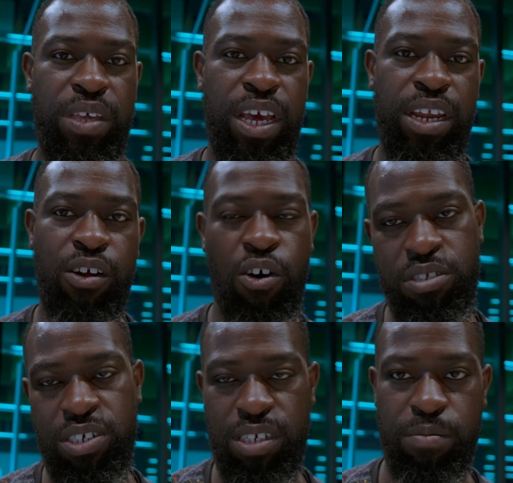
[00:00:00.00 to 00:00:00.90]
and all
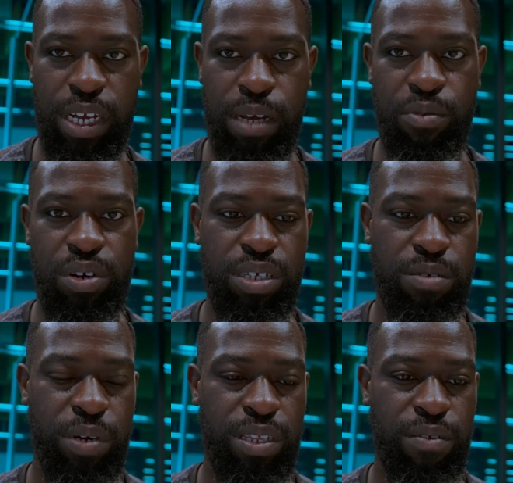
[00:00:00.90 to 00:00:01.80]
the cinema cameras,
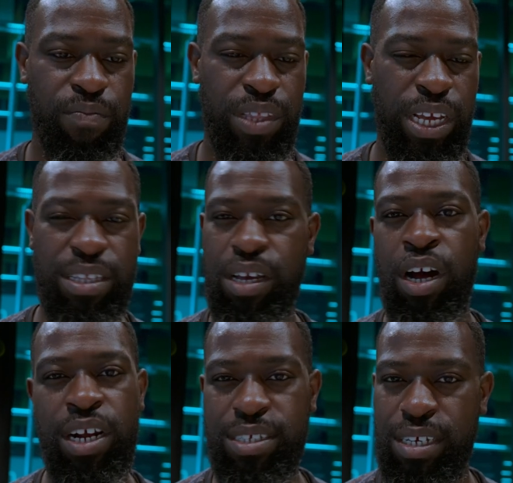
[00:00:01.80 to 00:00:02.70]
but like the
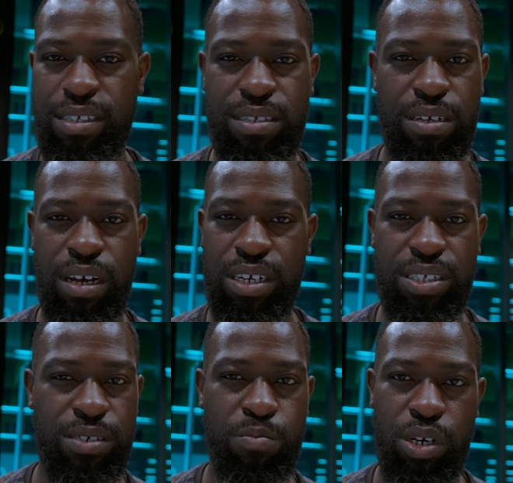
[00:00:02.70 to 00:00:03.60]
R6, the
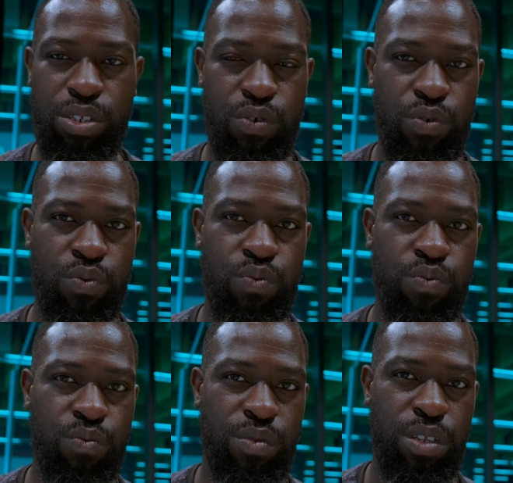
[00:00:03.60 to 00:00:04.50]
R6 Mark II,
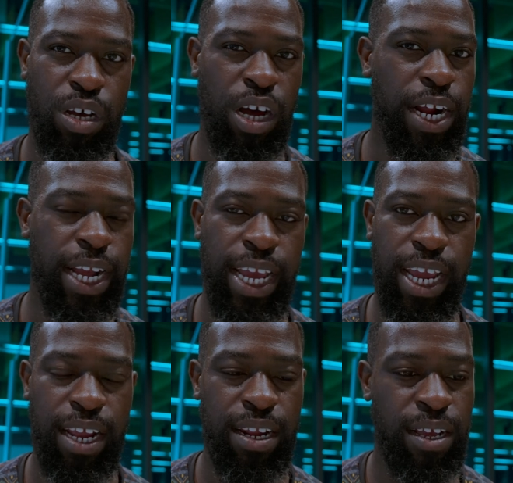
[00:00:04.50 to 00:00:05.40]
the
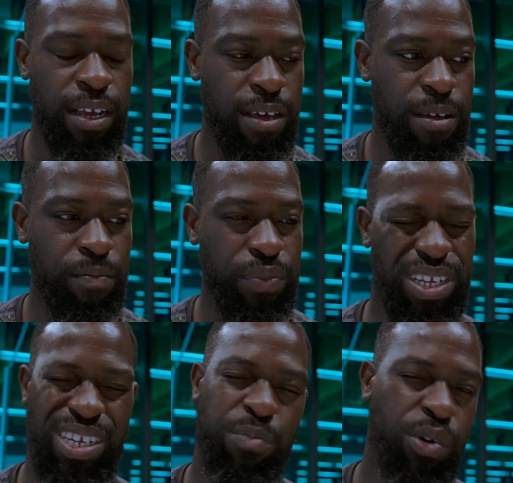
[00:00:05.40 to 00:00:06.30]
R8, the
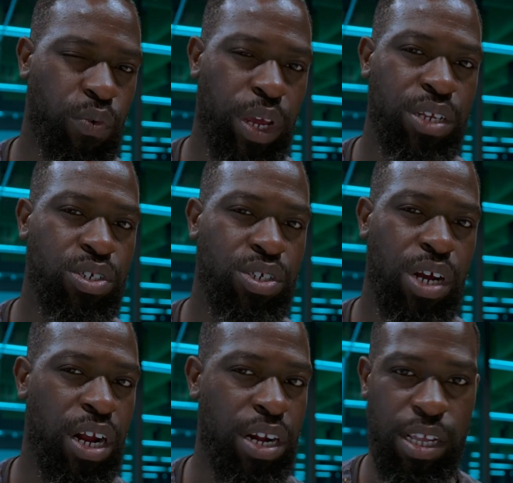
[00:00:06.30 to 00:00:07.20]
dynamic range
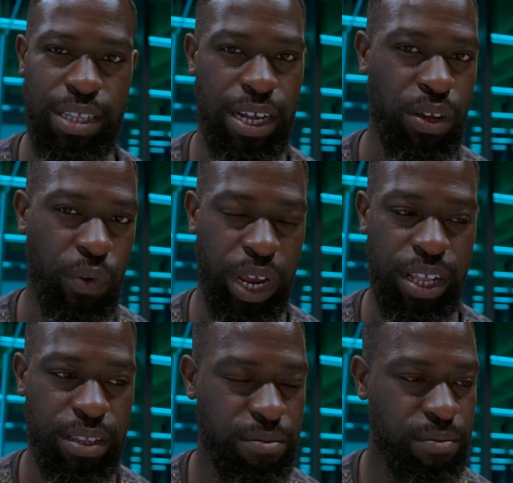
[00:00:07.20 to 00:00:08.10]
are not that great.